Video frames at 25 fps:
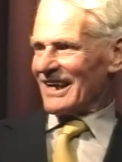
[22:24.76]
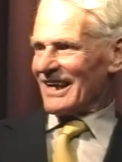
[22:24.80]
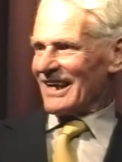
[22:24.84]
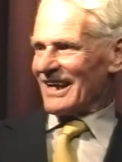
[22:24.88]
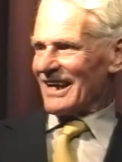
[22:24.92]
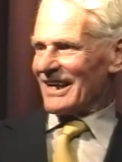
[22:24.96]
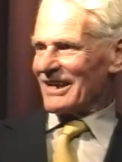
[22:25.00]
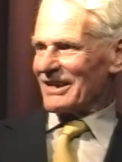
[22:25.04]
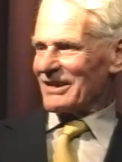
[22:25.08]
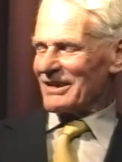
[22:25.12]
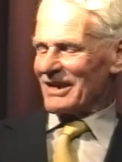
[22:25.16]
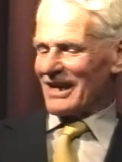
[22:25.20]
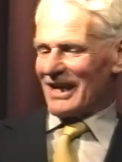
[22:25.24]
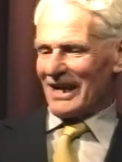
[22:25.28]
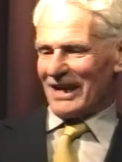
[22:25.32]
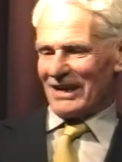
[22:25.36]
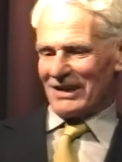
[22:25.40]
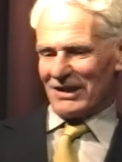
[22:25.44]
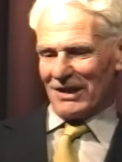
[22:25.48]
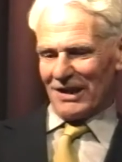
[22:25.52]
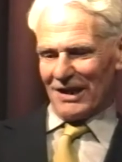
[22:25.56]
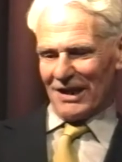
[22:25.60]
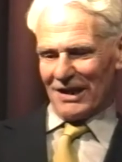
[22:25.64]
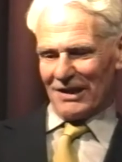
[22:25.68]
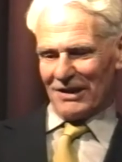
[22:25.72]
And I,
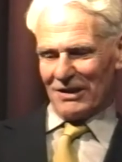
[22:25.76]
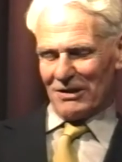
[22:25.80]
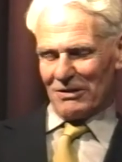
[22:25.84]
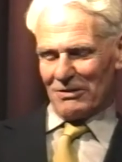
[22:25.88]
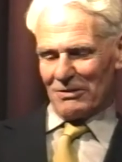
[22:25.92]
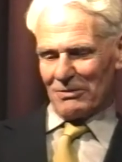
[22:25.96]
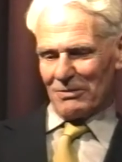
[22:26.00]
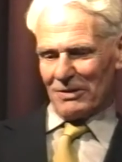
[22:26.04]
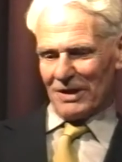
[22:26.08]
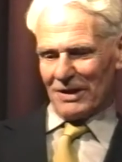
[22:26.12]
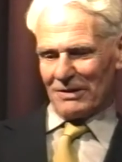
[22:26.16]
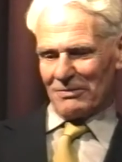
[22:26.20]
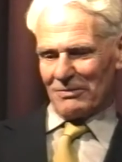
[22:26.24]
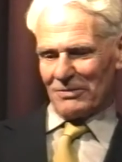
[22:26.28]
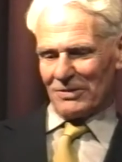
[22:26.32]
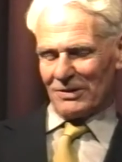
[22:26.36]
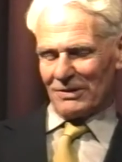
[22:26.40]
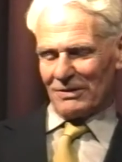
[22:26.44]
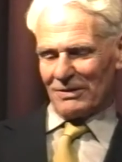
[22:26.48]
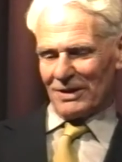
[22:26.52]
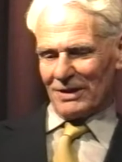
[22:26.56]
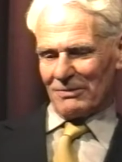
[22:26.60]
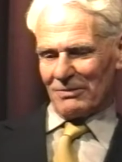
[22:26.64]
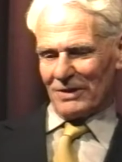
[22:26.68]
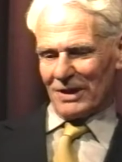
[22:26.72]
I knew one
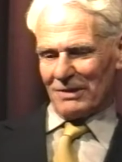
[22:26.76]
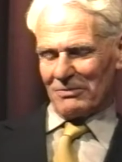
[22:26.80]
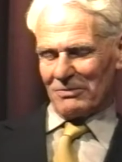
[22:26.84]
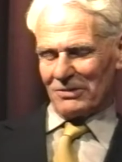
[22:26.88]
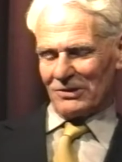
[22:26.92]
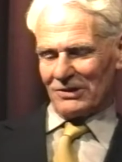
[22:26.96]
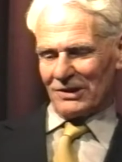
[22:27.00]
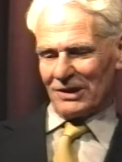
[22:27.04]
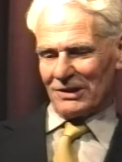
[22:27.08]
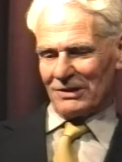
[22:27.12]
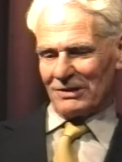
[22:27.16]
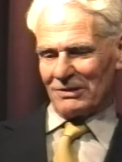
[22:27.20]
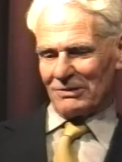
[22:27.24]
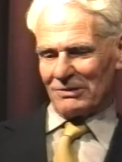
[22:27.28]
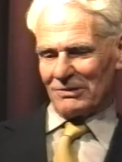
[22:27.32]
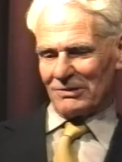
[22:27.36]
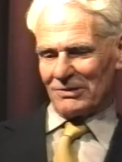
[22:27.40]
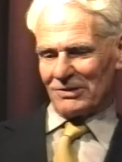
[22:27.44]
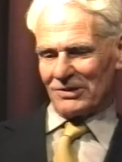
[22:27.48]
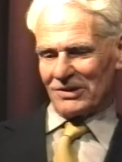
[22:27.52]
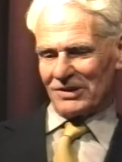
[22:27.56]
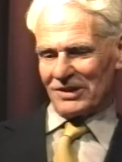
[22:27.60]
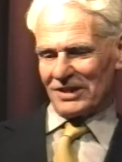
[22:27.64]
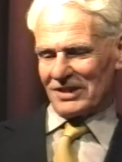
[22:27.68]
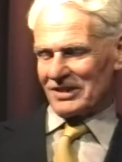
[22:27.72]
boy, one boy
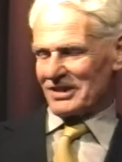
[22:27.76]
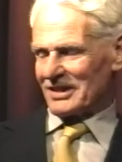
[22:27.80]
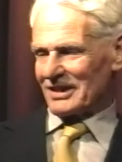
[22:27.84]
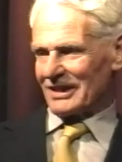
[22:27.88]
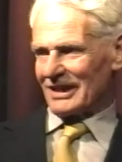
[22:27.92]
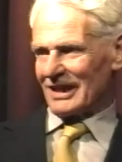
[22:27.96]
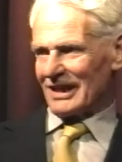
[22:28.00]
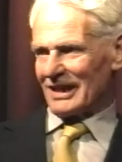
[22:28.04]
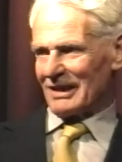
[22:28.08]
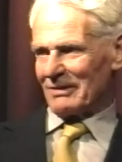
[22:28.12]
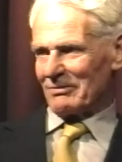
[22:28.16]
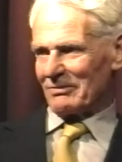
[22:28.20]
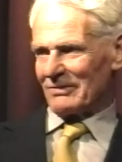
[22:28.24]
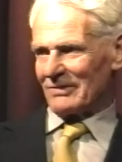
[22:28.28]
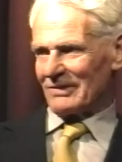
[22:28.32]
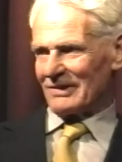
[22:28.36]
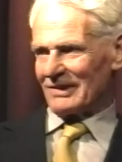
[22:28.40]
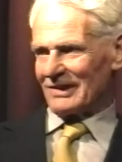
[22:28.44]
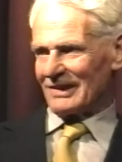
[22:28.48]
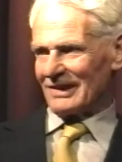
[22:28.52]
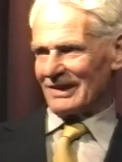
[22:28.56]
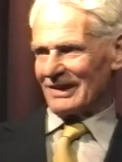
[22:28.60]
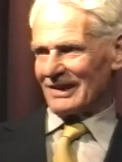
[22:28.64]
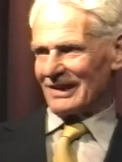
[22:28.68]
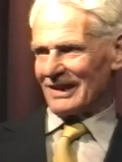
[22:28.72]
whose sister came
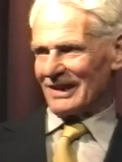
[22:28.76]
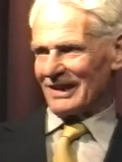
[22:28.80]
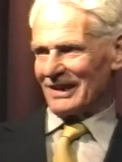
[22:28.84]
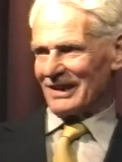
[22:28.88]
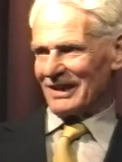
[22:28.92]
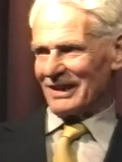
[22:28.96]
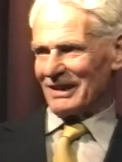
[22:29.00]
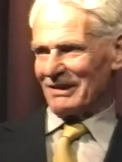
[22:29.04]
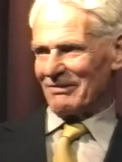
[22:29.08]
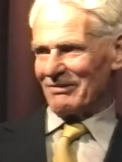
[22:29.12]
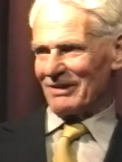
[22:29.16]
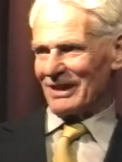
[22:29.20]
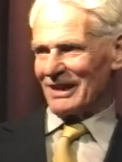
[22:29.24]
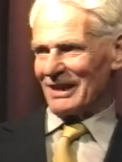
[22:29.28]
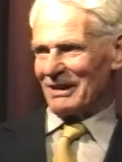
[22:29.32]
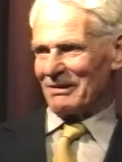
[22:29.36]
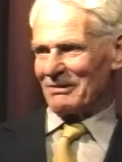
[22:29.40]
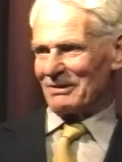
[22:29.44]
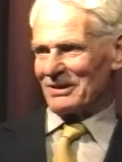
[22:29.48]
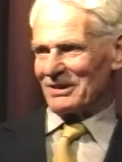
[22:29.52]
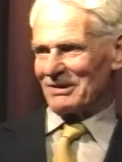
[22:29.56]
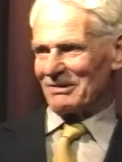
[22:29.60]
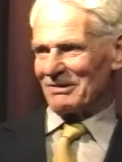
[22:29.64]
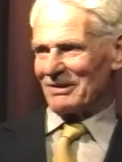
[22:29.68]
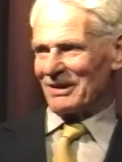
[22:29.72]
and he really
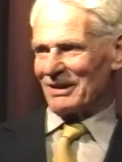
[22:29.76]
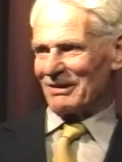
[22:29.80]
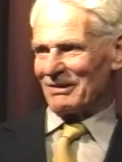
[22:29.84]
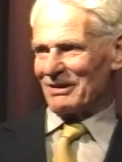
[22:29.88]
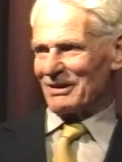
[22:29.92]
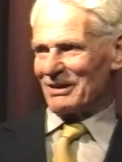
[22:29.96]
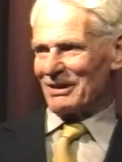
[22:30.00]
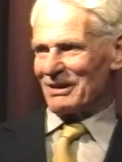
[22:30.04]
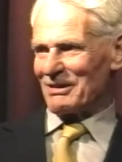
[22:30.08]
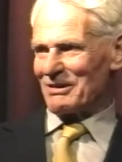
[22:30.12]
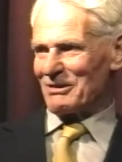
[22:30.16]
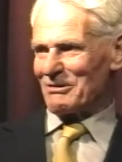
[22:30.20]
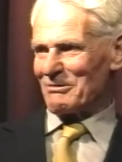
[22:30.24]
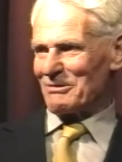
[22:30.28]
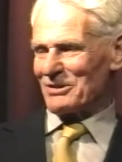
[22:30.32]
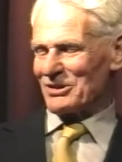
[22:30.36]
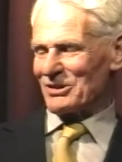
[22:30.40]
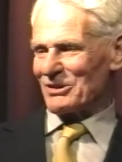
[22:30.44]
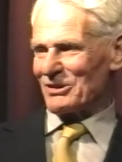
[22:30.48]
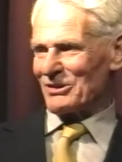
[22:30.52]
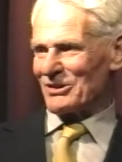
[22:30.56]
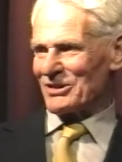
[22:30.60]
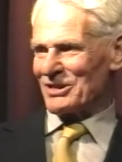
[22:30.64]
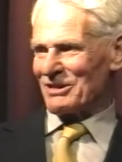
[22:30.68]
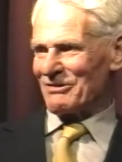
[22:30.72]
was, you know, it
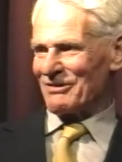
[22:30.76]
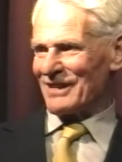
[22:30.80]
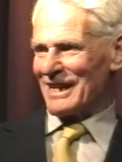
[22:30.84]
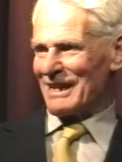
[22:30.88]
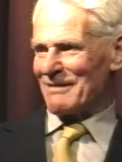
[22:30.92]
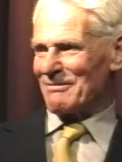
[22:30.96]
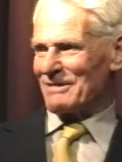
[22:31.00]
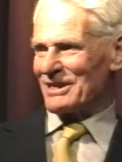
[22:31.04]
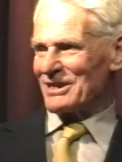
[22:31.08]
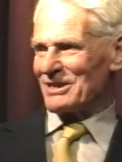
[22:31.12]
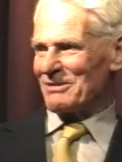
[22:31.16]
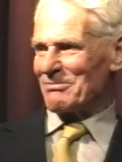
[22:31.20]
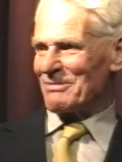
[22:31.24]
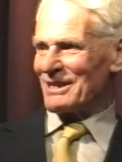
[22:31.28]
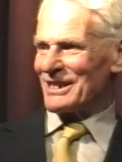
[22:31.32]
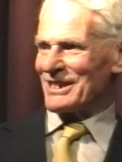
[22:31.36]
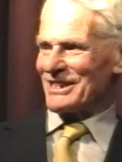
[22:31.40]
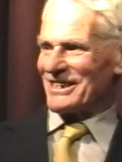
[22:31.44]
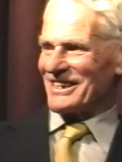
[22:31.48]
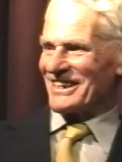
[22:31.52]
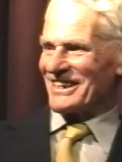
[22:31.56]
almost caused a family split.